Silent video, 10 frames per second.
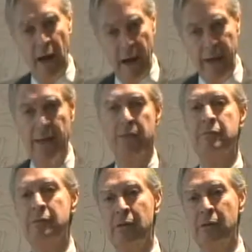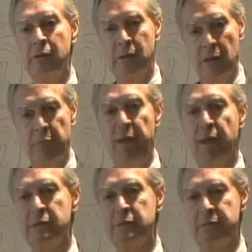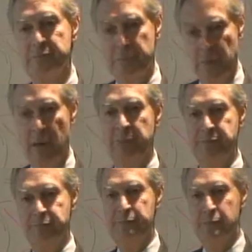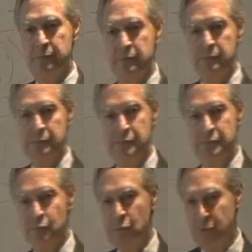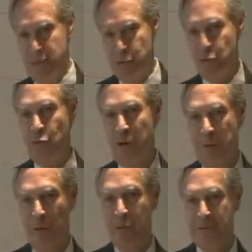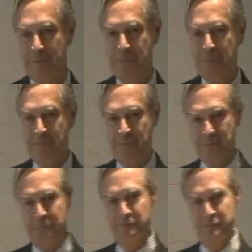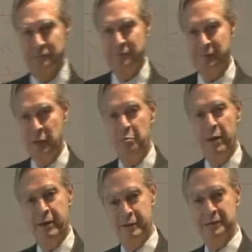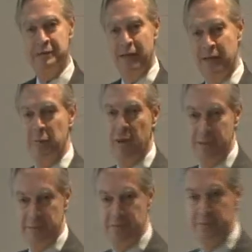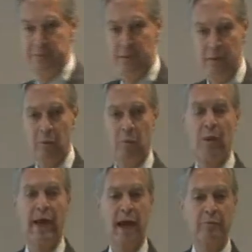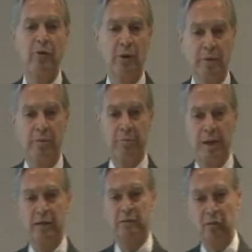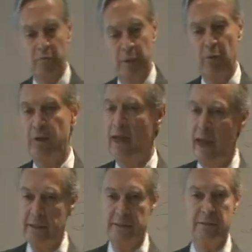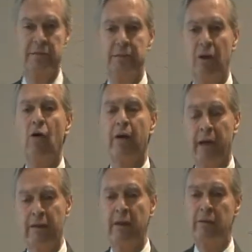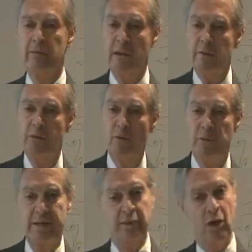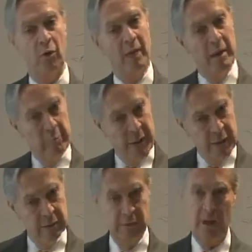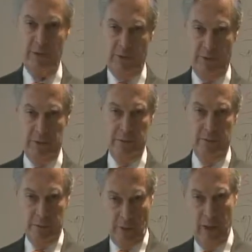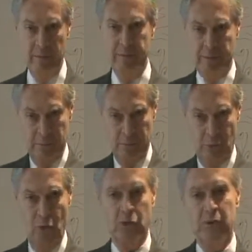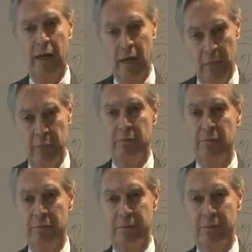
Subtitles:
my little pigs. Yeah? There's this story about the pigs, and it was, we have to give the pigs to the people. Yes. Okay, then give me your pigs. No, no, my pigs are different. Okay? Those I keep.